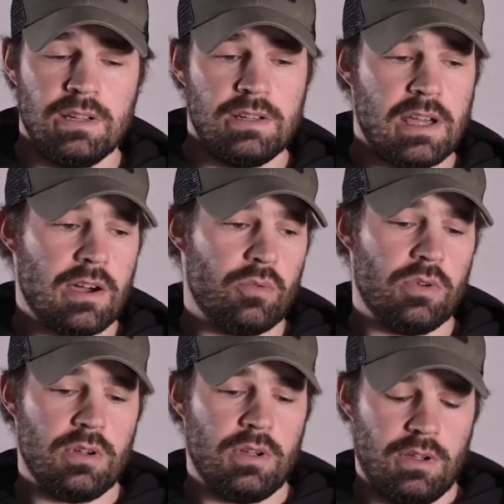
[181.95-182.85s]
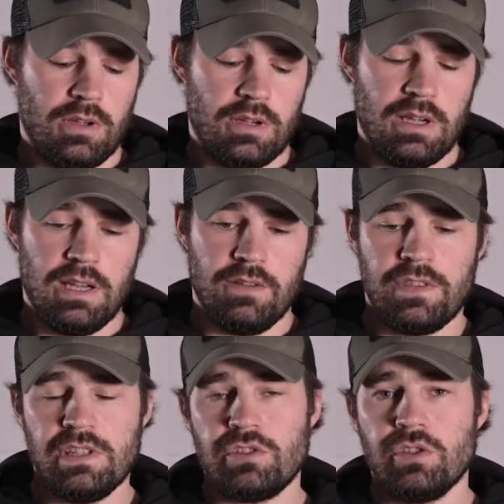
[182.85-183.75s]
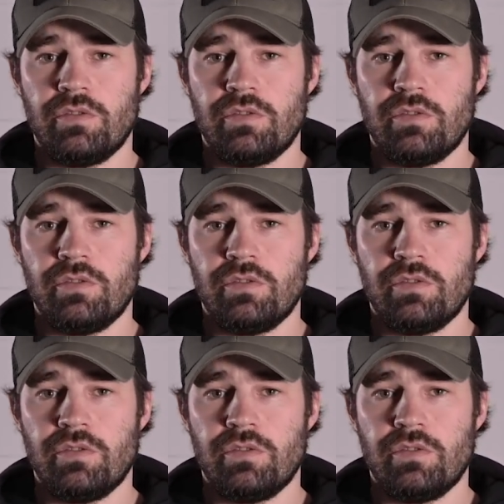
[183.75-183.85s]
Now, if these two